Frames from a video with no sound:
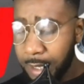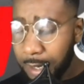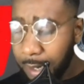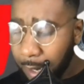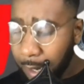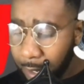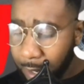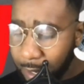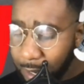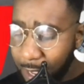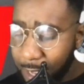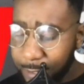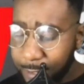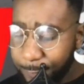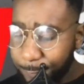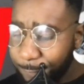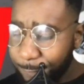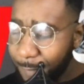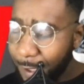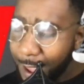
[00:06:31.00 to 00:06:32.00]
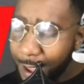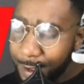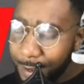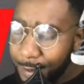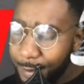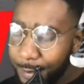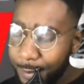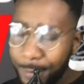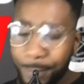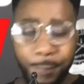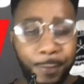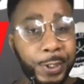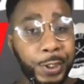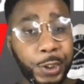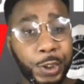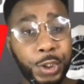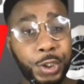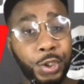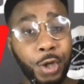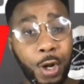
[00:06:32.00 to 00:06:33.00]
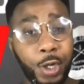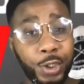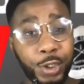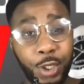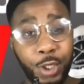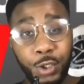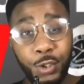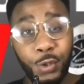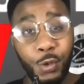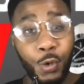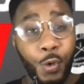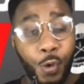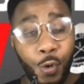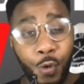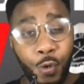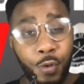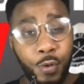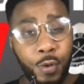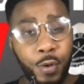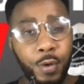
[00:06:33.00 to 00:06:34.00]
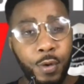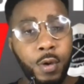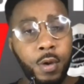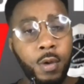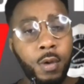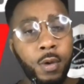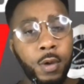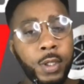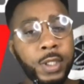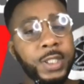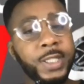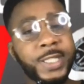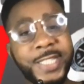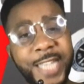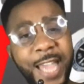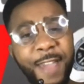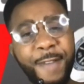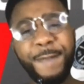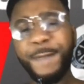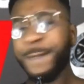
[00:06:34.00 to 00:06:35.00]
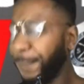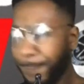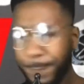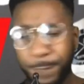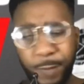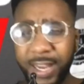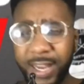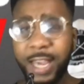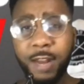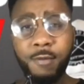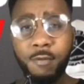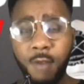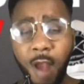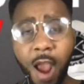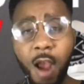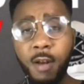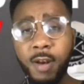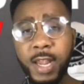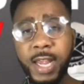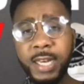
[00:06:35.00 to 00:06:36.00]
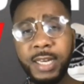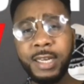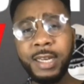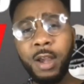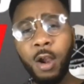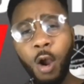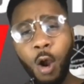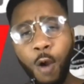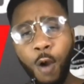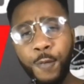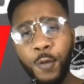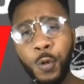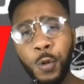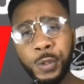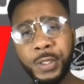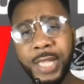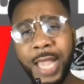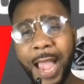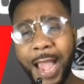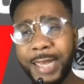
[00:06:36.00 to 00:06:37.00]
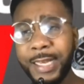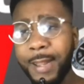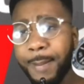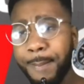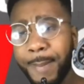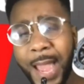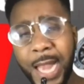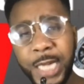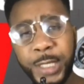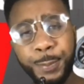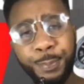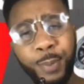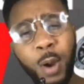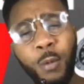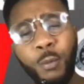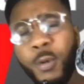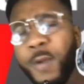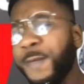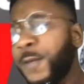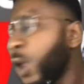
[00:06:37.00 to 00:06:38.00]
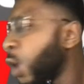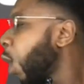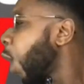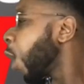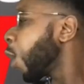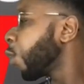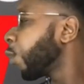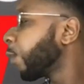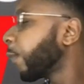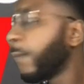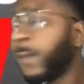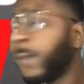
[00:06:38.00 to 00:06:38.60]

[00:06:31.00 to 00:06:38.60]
The next fight, which shocked us all, Seth freaking Rollins, of course, had a match, but with who?